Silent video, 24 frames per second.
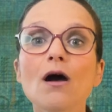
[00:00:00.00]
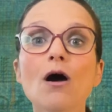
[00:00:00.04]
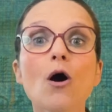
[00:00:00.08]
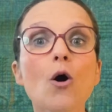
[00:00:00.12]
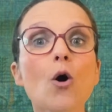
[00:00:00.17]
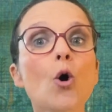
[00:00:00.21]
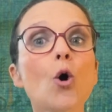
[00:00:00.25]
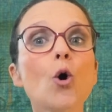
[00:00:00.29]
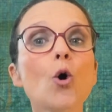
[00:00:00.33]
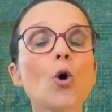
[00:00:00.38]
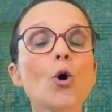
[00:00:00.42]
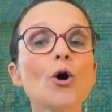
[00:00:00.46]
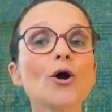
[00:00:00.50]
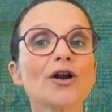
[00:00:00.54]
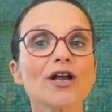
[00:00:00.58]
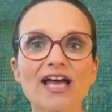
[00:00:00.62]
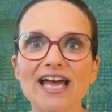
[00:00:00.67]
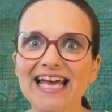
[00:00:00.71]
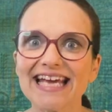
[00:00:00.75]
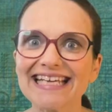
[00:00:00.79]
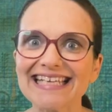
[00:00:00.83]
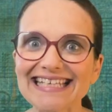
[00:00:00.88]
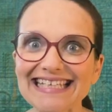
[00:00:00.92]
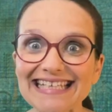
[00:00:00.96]
or
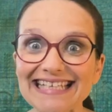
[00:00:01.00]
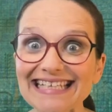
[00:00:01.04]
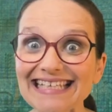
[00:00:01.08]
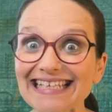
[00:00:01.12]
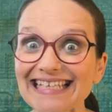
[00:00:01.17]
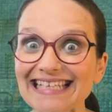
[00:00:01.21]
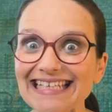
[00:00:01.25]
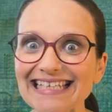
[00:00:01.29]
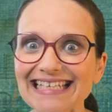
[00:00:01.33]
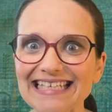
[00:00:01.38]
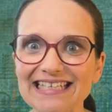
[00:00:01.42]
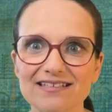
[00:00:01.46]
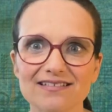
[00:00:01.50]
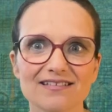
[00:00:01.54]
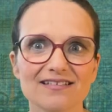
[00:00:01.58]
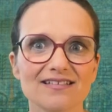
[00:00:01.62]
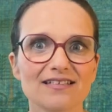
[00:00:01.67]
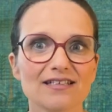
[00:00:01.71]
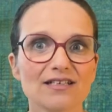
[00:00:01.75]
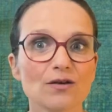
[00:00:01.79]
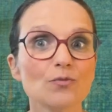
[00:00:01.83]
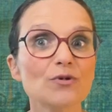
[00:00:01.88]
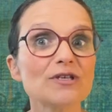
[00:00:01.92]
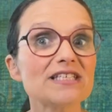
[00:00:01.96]
keen,
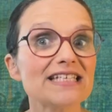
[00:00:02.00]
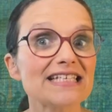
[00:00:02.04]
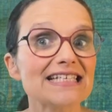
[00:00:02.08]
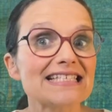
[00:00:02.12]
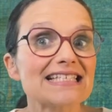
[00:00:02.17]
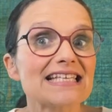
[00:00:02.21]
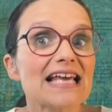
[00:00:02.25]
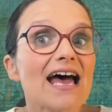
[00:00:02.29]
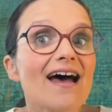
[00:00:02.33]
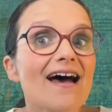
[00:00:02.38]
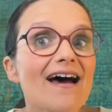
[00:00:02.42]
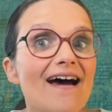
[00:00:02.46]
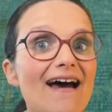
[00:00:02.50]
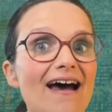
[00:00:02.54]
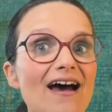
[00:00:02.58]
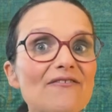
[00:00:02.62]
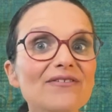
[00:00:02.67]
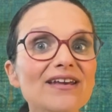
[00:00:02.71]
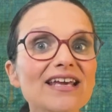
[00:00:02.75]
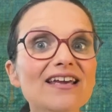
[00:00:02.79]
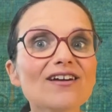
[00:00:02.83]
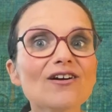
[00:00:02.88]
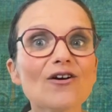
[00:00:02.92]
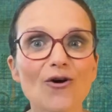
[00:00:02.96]
which is
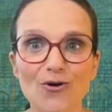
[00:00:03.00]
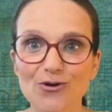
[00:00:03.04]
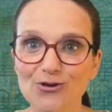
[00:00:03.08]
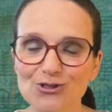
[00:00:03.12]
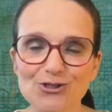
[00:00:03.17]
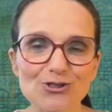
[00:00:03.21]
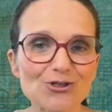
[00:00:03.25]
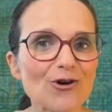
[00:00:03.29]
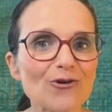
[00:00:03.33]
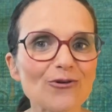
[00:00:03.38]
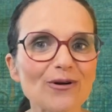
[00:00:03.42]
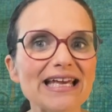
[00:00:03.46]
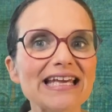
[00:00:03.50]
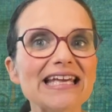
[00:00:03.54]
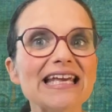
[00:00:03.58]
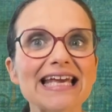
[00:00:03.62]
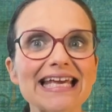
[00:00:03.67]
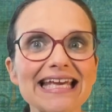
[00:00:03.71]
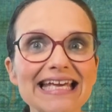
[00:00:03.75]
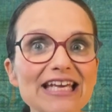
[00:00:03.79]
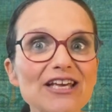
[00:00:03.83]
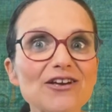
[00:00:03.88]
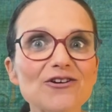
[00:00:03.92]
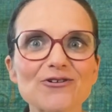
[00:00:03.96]
having or showing
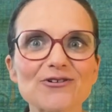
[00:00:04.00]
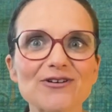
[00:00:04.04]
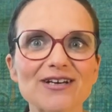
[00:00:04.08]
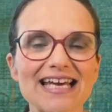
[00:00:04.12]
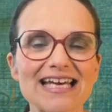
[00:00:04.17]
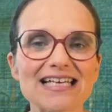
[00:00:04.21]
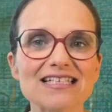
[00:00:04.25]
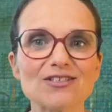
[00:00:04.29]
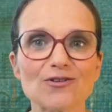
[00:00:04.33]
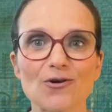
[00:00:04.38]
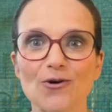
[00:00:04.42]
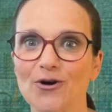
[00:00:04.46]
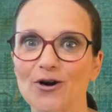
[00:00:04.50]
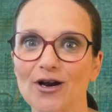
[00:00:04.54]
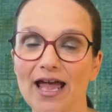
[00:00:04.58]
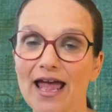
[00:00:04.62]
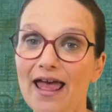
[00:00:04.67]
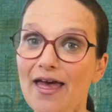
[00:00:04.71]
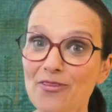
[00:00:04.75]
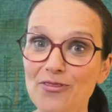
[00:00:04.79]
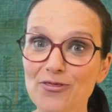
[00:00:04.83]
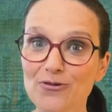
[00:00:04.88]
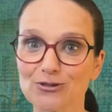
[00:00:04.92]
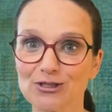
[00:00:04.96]
eagerness or
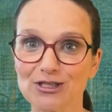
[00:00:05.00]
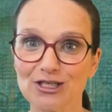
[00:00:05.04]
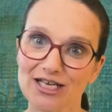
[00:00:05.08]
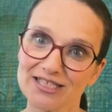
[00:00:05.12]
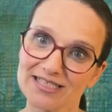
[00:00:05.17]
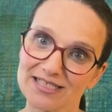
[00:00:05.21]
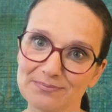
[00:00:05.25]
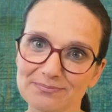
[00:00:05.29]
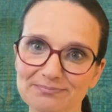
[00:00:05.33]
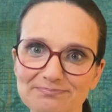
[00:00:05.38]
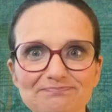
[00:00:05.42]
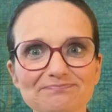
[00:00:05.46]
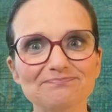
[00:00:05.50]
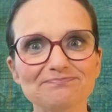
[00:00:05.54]
enthusiasm.